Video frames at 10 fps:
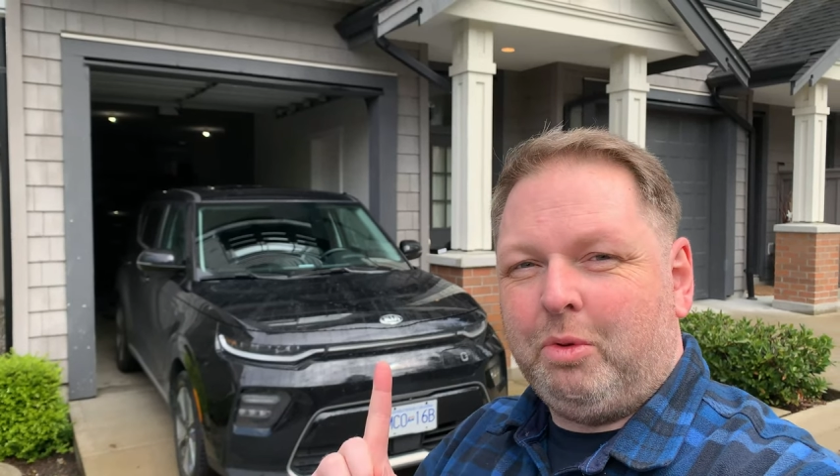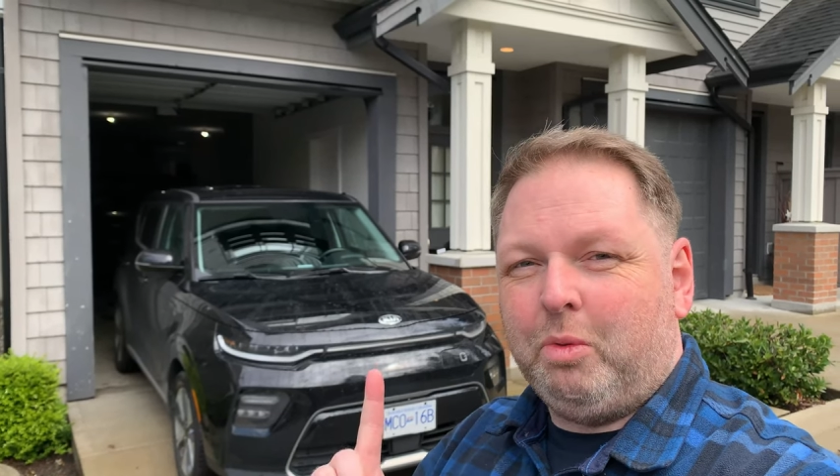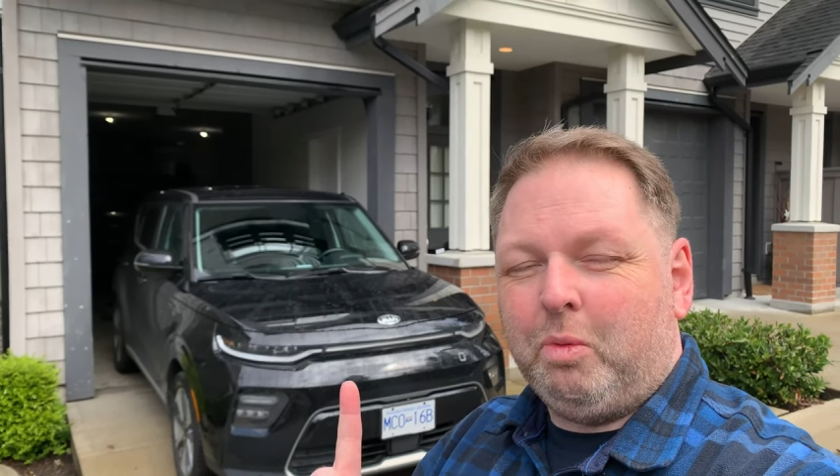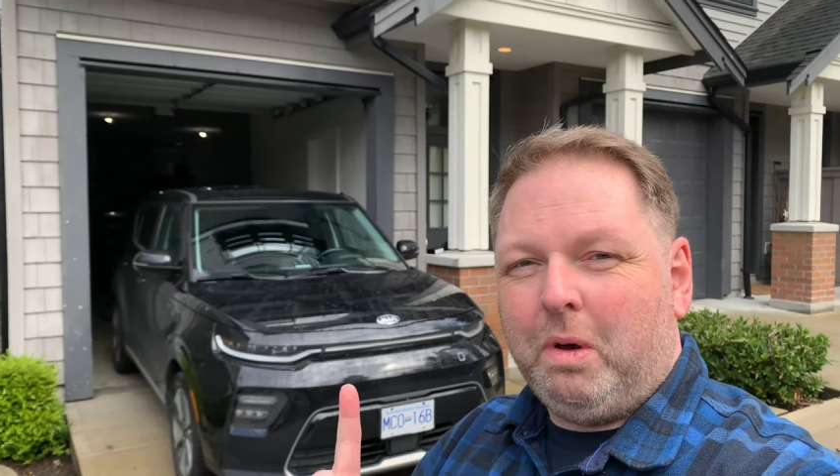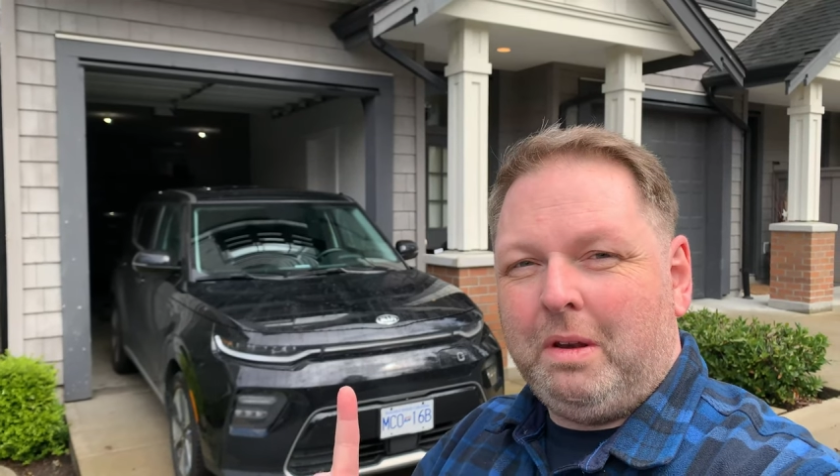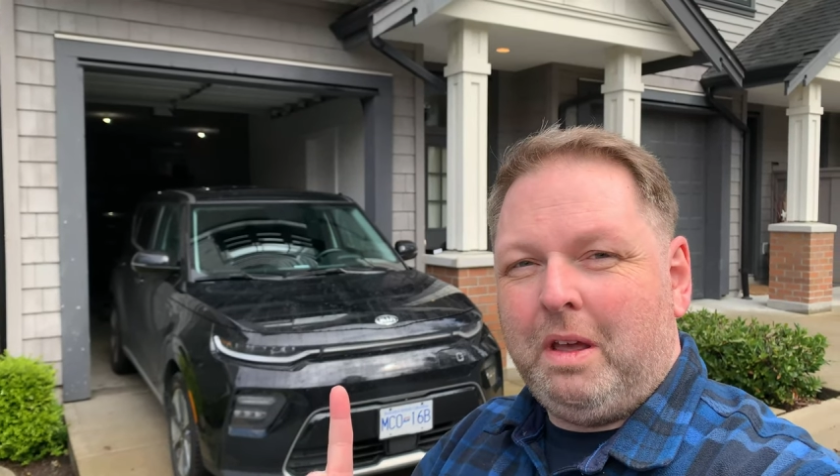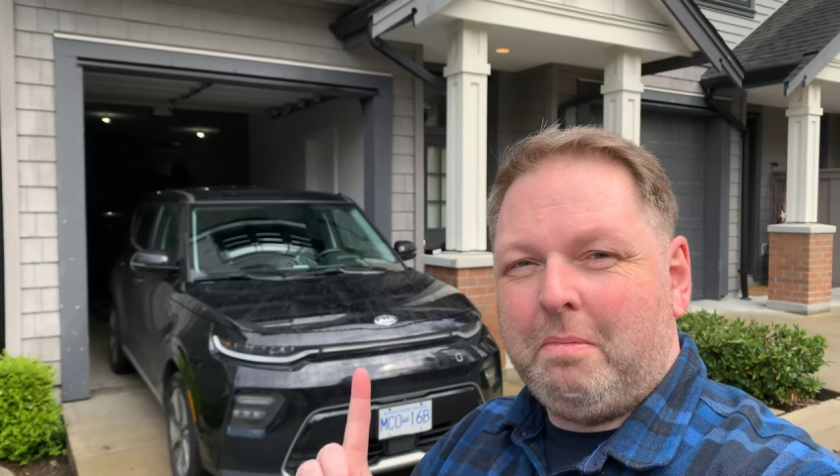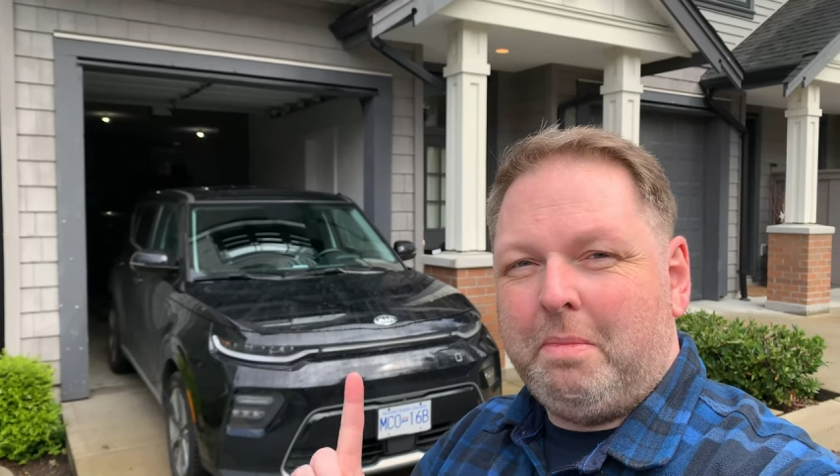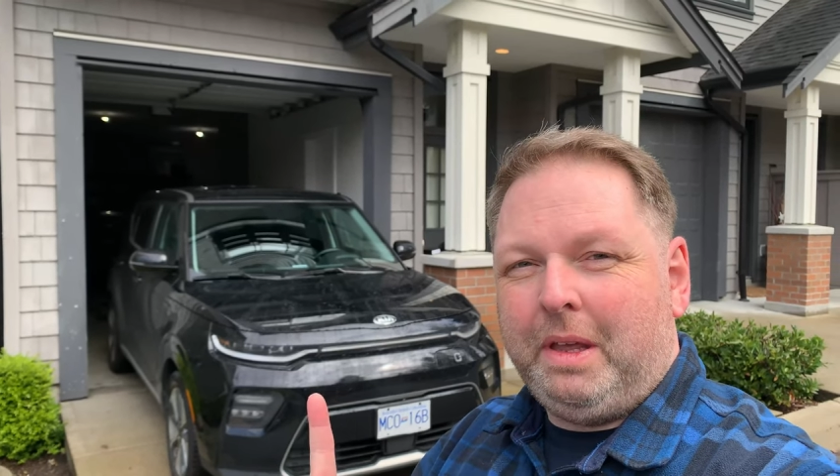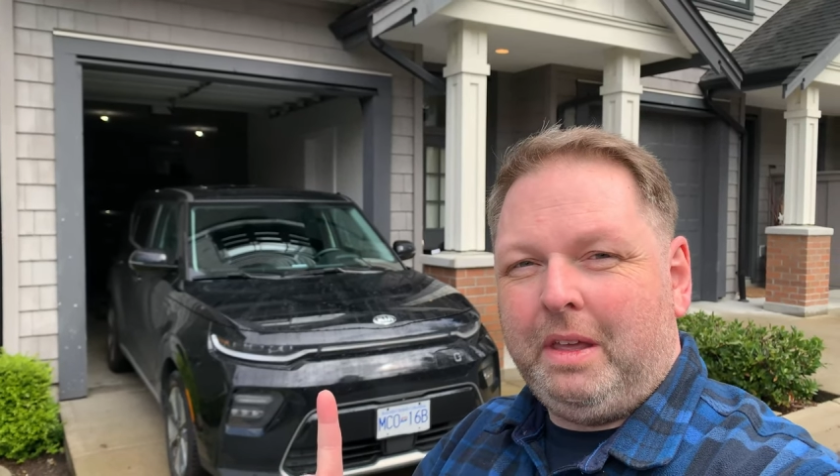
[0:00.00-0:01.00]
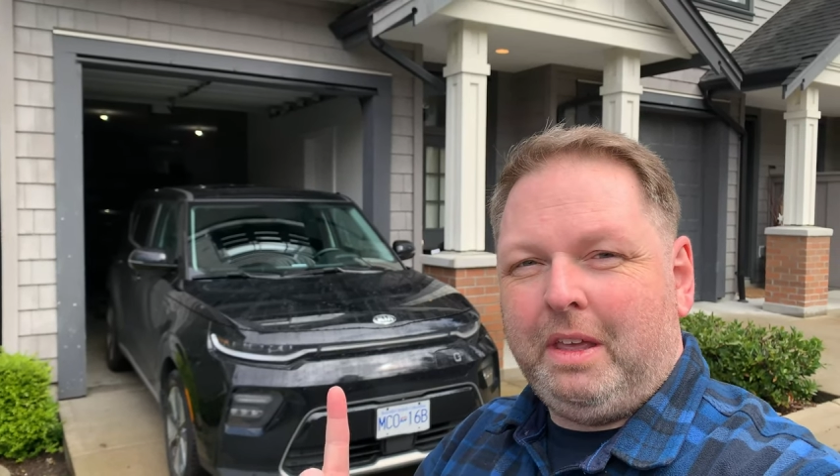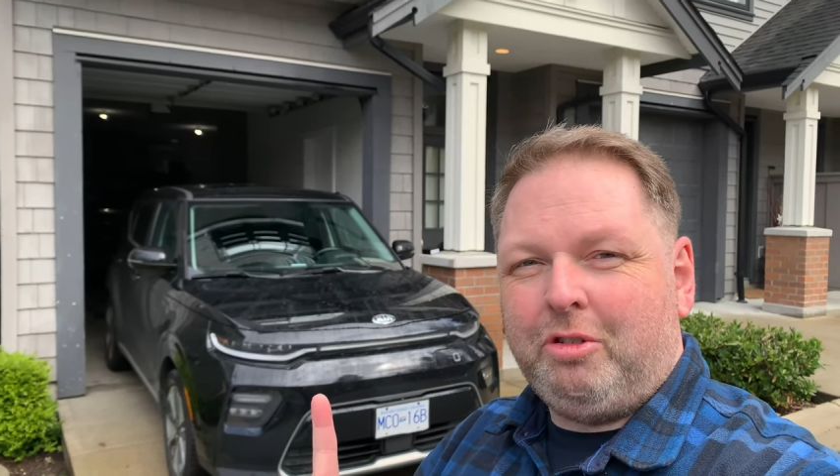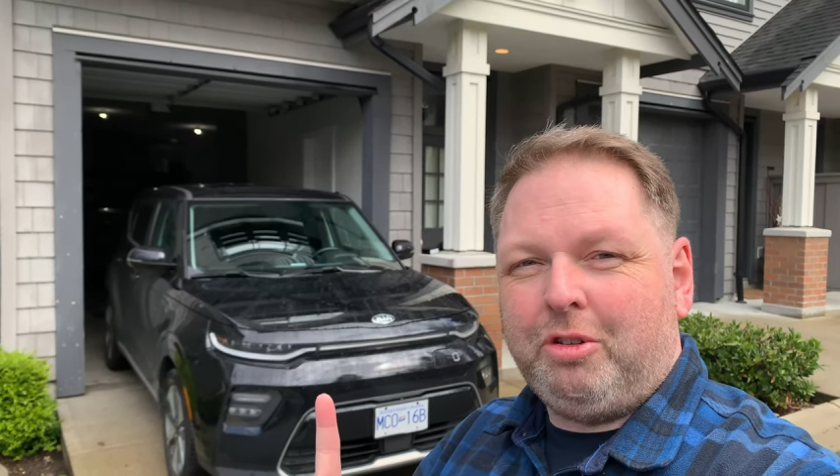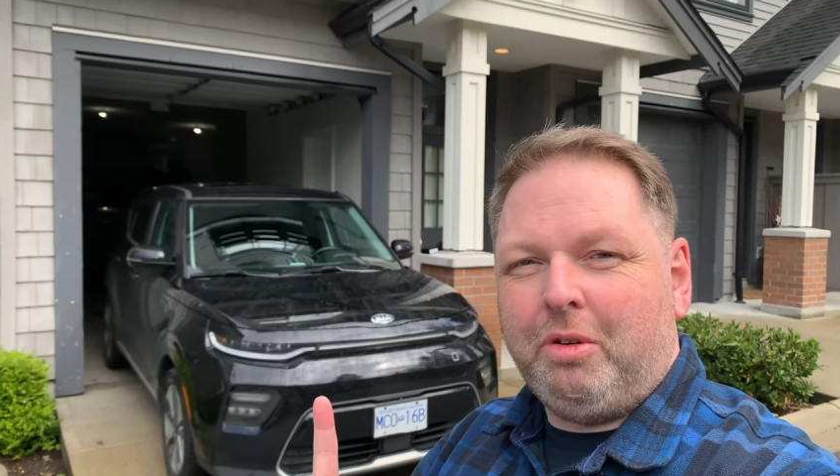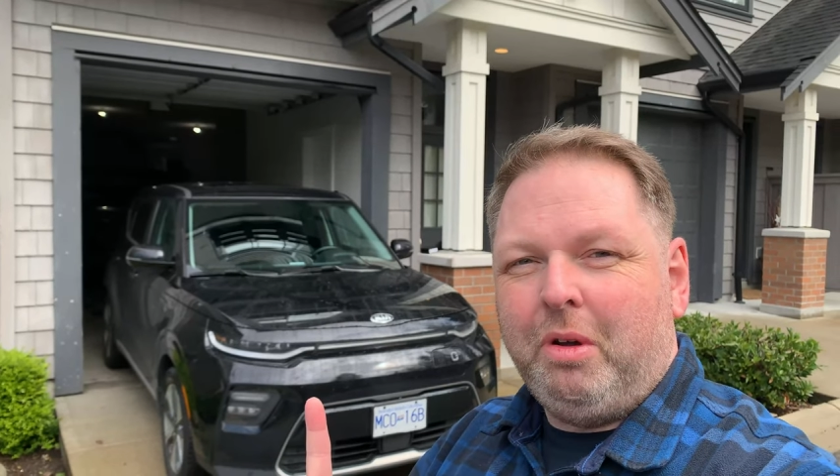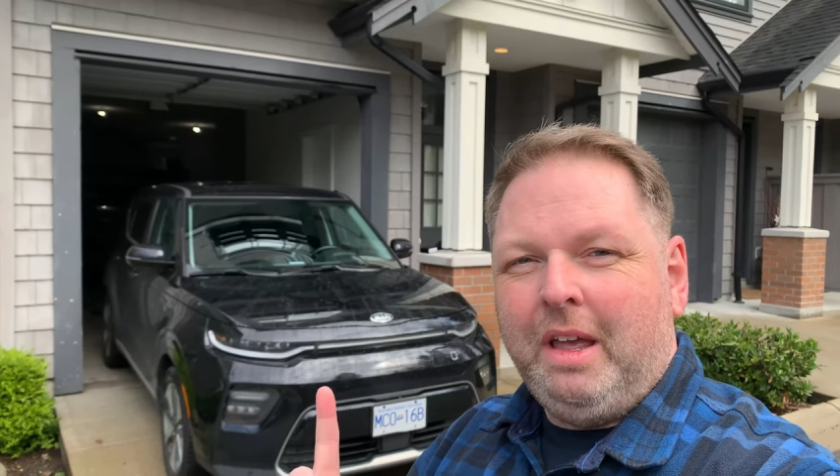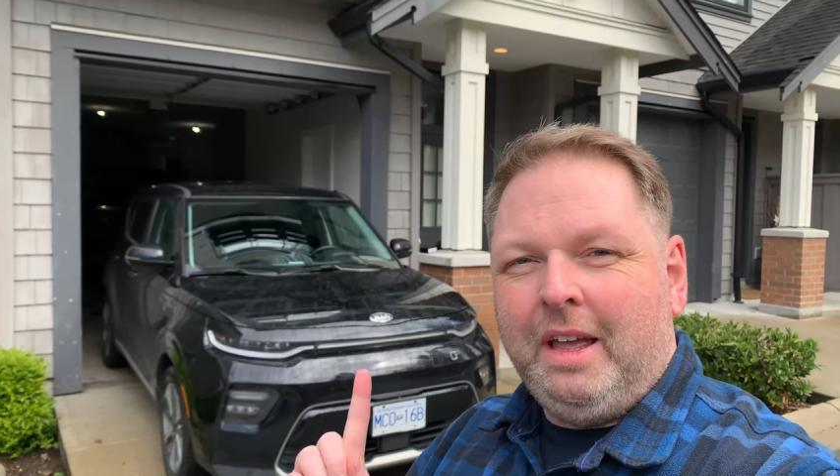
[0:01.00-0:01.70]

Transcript: one big issue